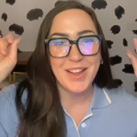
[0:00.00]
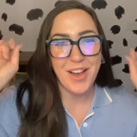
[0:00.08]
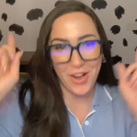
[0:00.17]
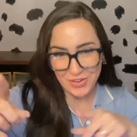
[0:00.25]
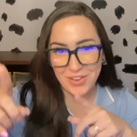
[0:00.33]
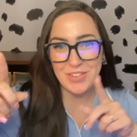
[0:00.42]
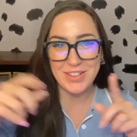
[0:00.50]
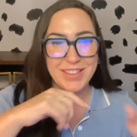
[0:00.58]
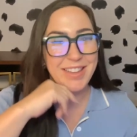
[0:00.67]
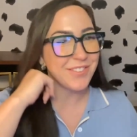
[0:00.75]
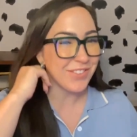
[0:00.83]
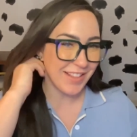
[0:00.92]
I'll give you the
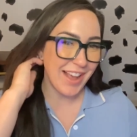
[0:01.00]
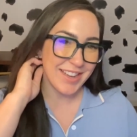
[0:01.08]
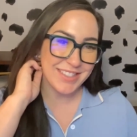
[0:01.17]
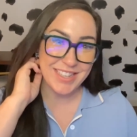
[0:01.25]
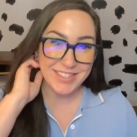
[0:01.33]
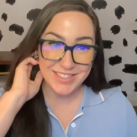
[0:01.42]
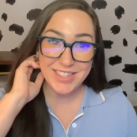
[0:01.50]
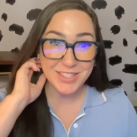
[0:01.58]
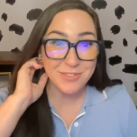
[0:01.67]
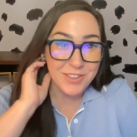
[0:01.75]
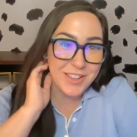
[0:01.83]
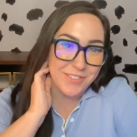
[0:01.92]
link for that, because it's
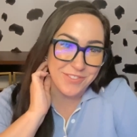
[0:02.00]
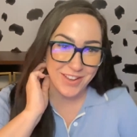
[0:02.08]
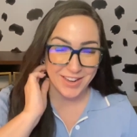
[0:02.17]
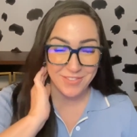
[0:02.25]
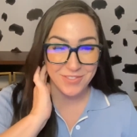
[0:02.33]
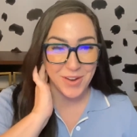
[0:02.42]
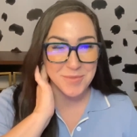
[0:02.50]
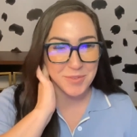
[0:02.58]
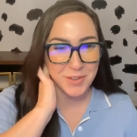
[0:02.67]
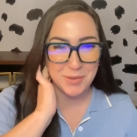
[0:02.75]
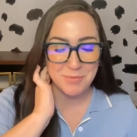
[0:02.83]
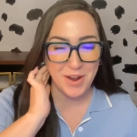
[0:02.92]
really fun. I'm
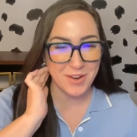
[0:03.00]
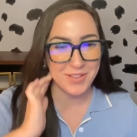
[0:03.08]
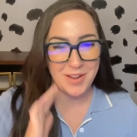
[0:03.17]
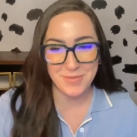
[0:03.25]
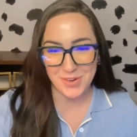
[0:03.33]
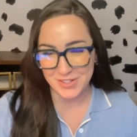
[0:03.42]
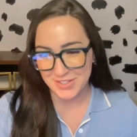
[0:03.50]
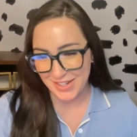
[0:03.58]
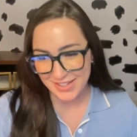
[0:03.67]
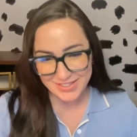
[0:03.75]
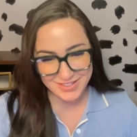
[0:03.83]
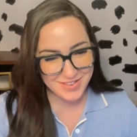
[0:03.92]
really proud of that project.